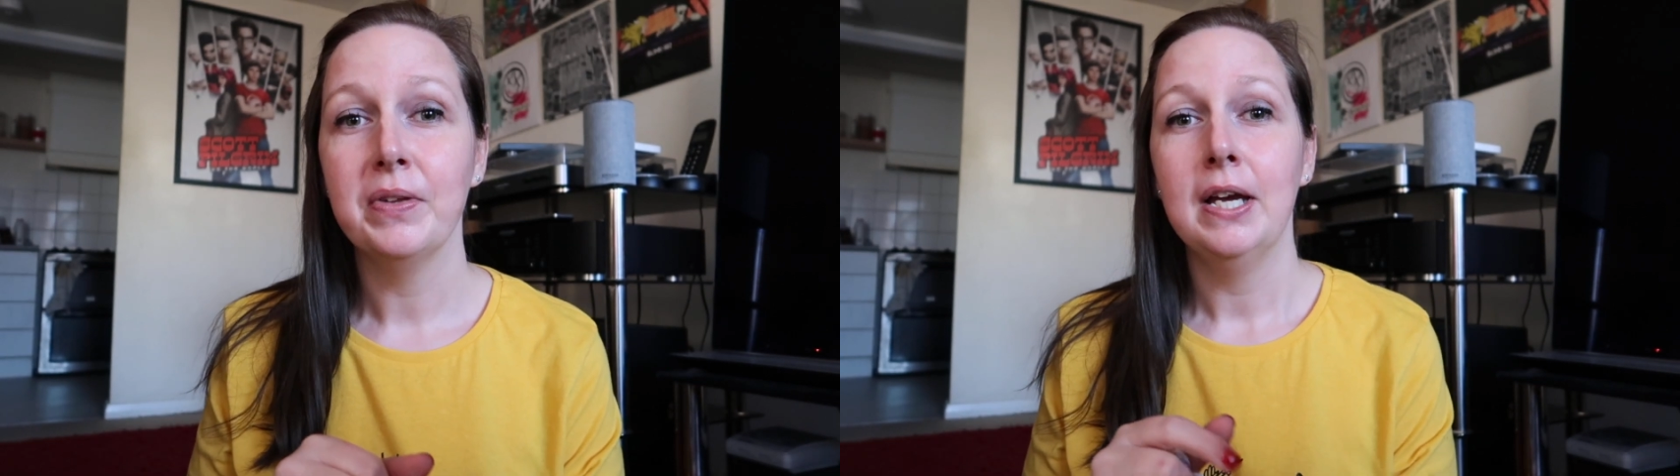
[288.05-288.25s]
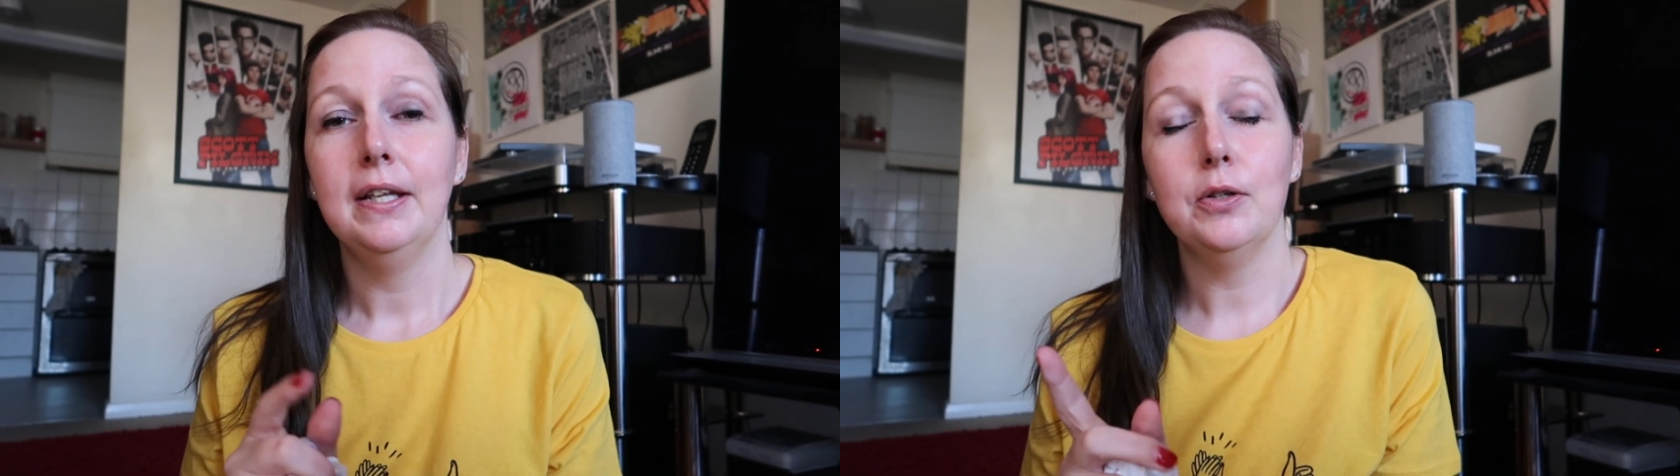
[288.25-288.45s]

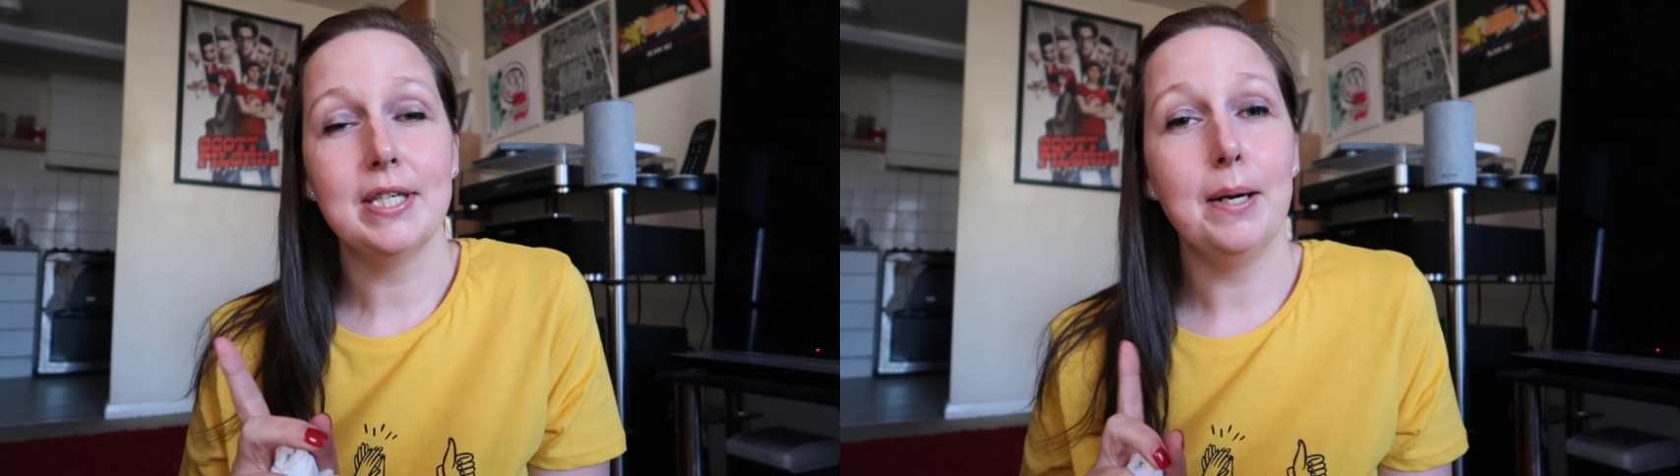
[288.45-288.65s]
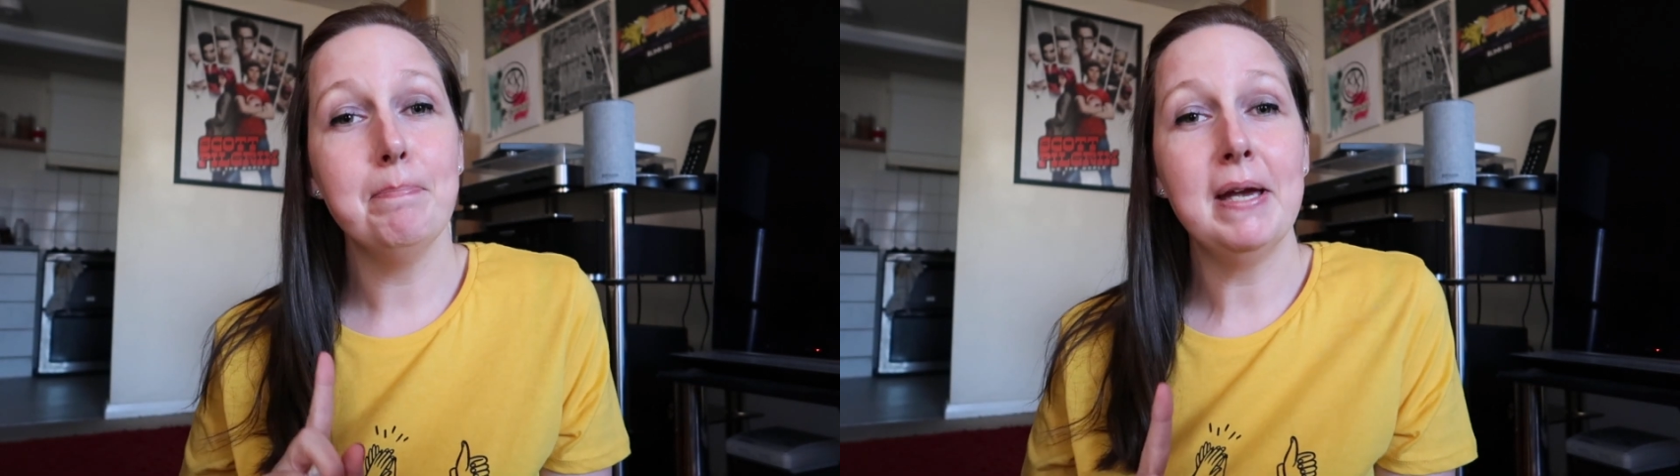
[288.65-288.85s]
They
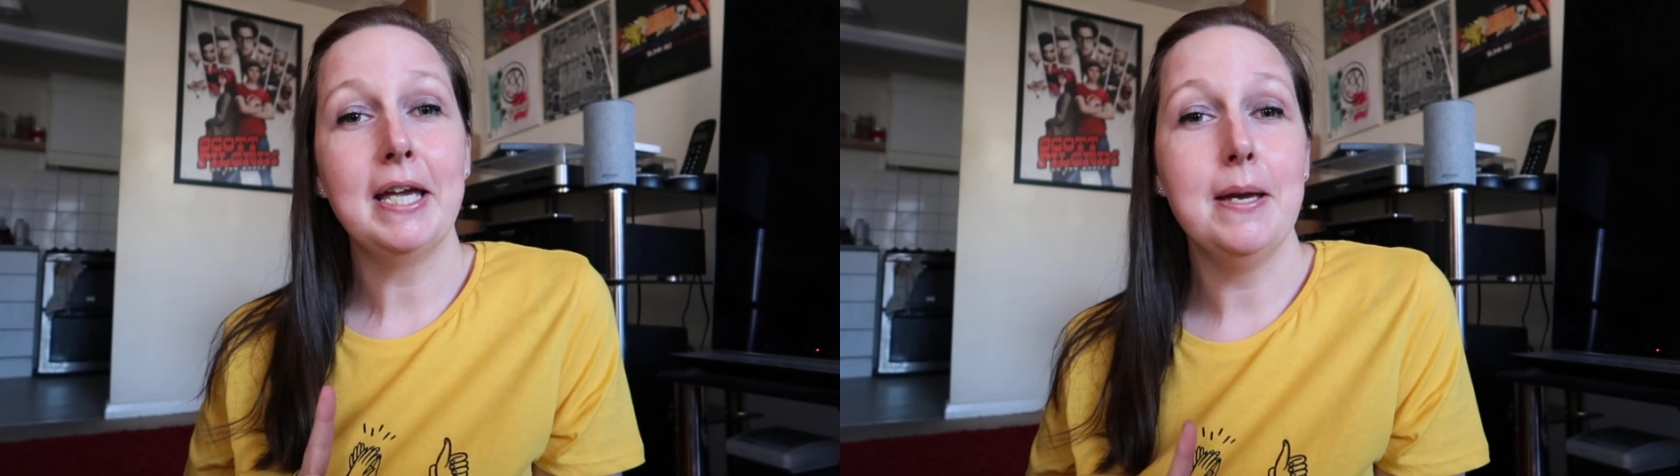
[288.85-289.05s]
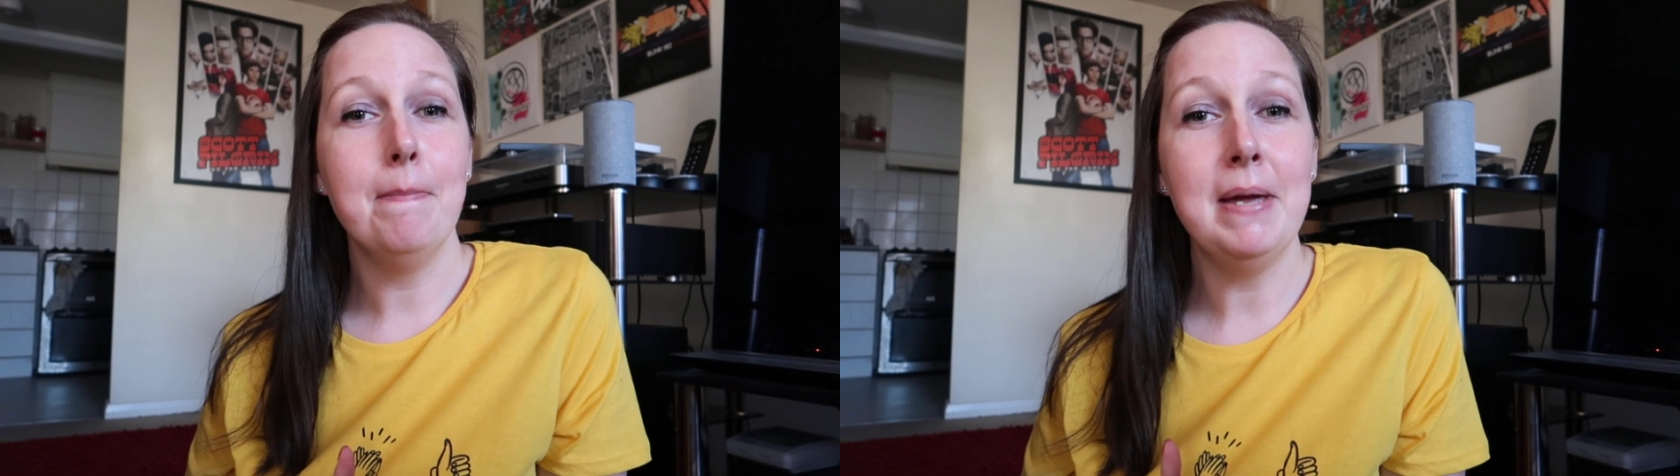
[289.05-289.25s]
also have
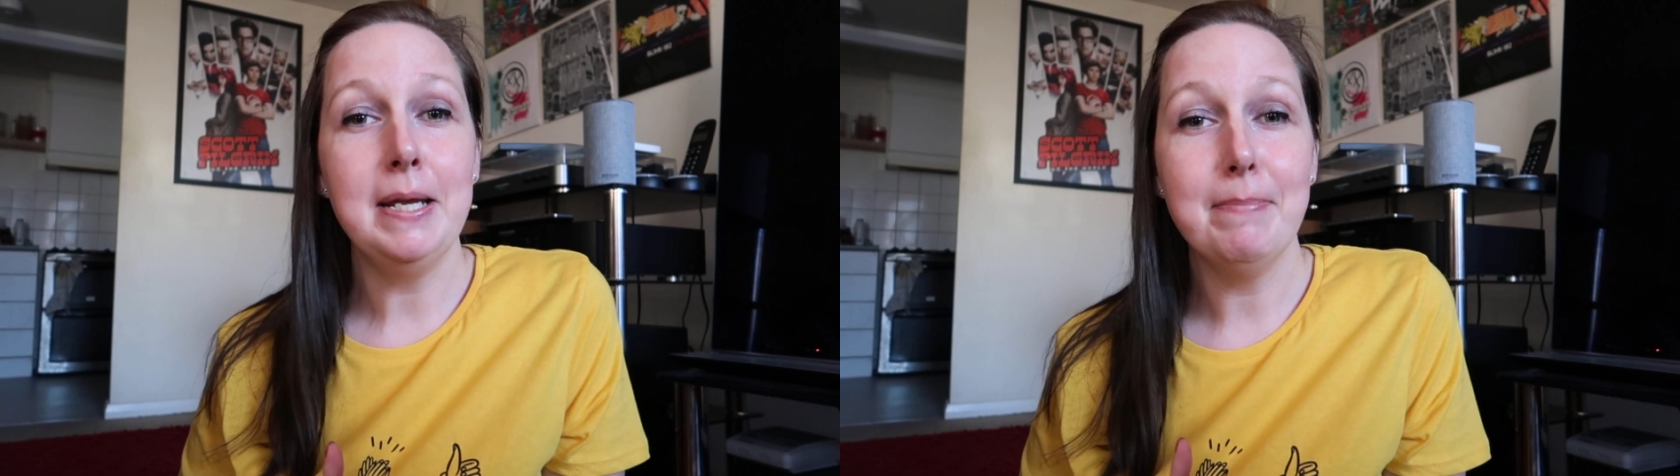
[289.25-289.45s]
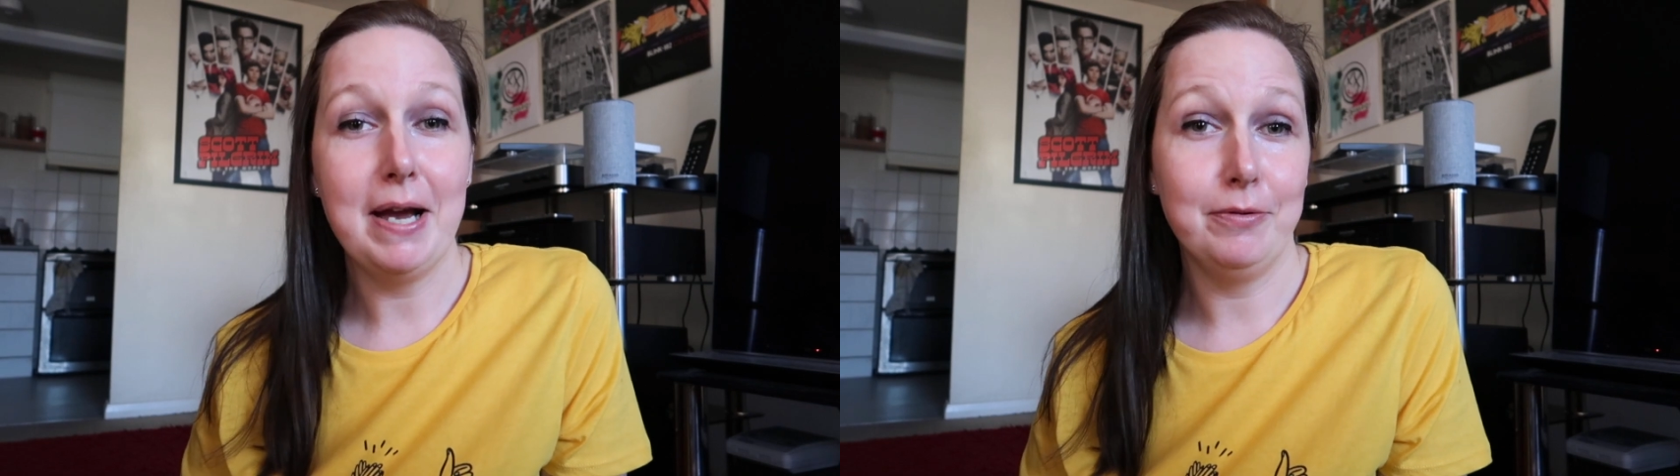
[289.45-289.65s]
Mickey and
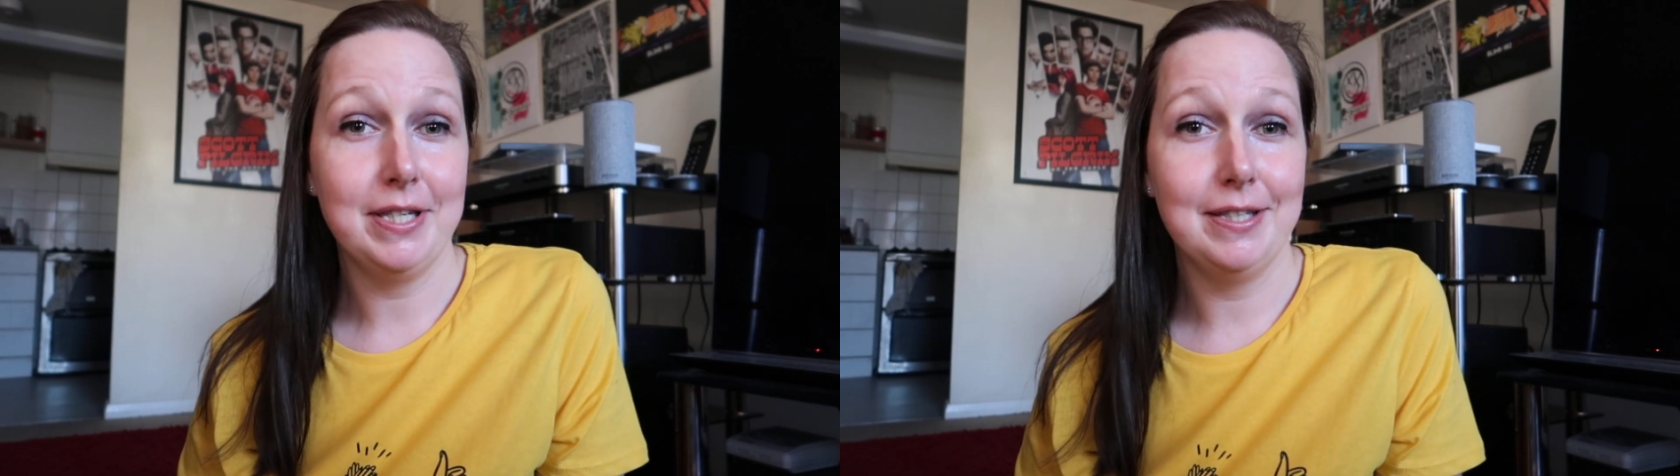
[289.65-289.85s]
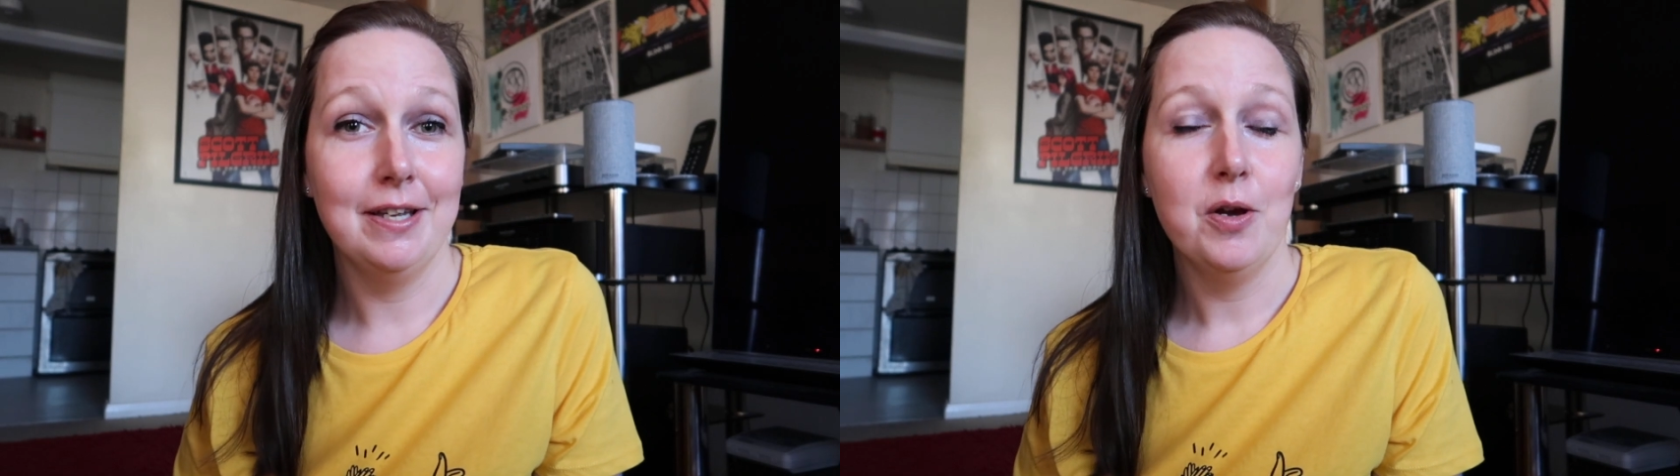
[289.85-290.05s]
Minnie
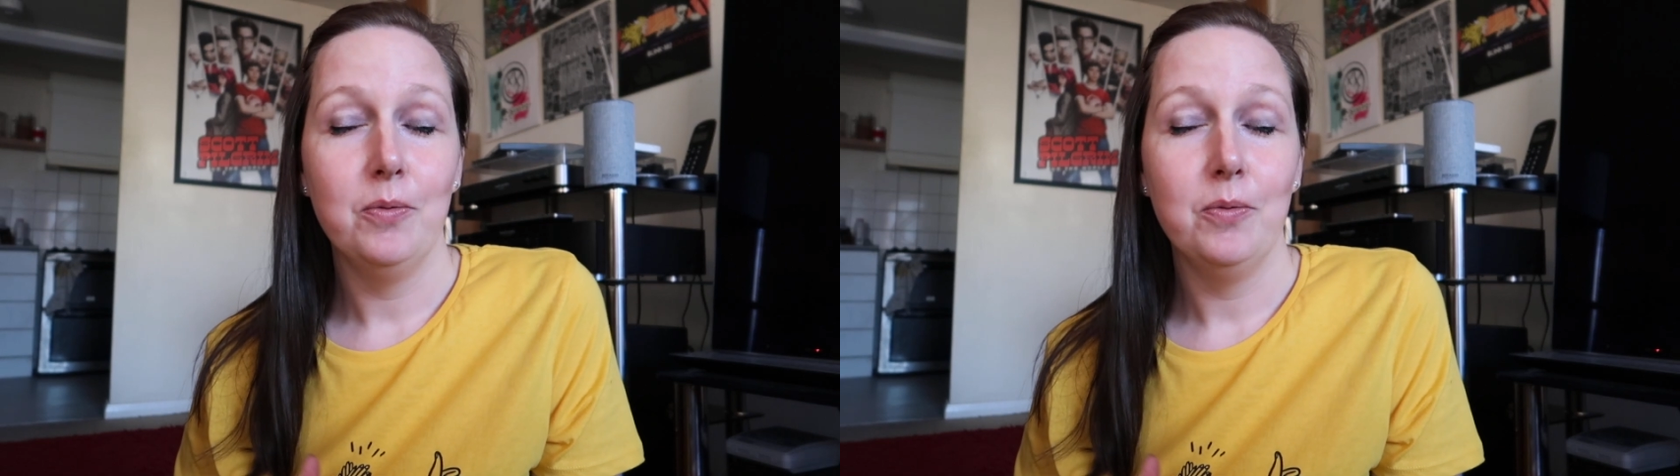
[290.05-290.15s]
Mouse,